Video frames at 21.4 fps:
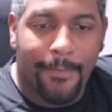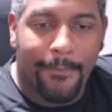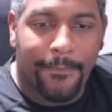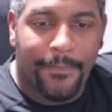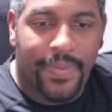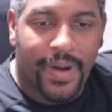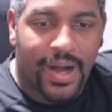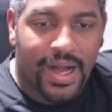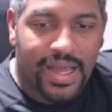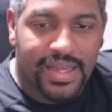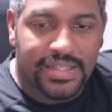
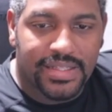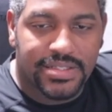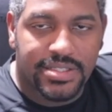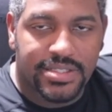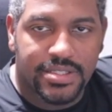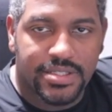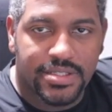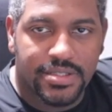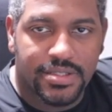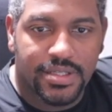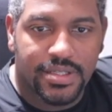
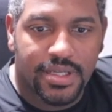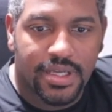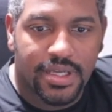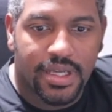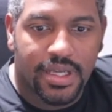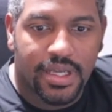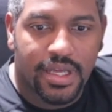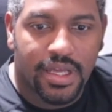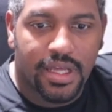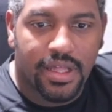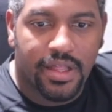But
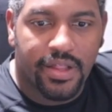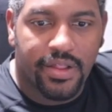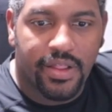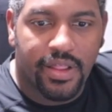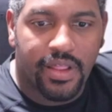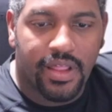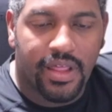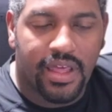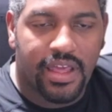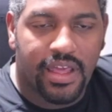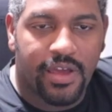
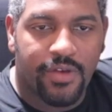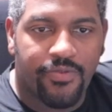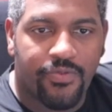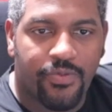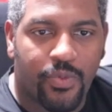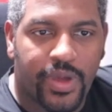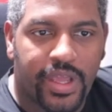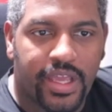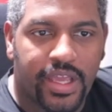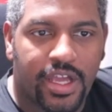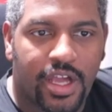if
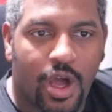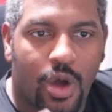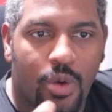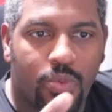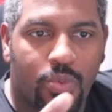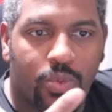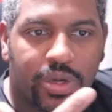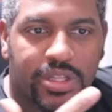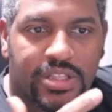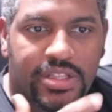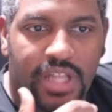we go
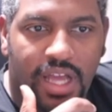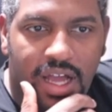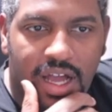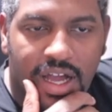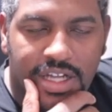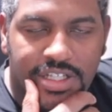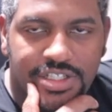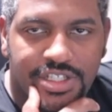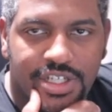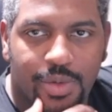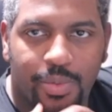with the
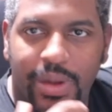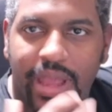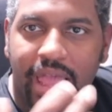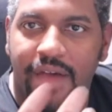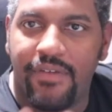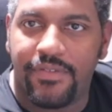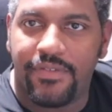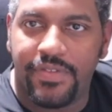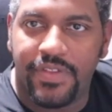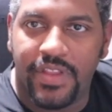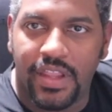Hunter, we
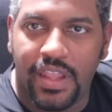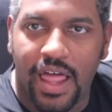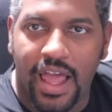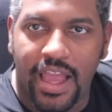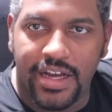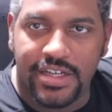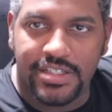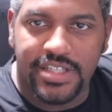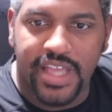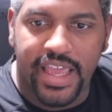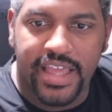have the
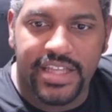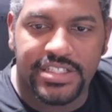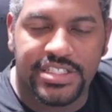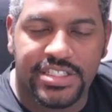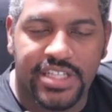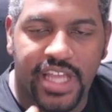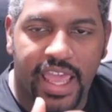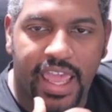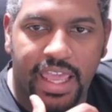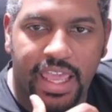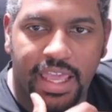Liar's
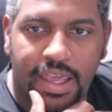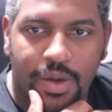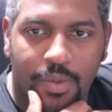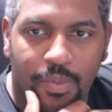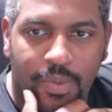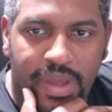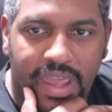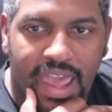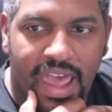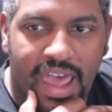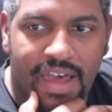Handshake,
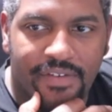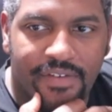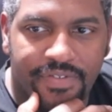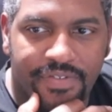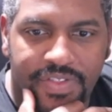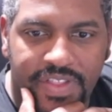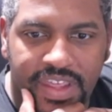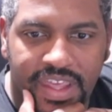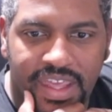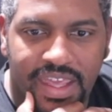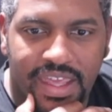we have
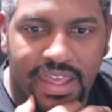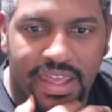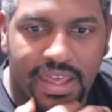the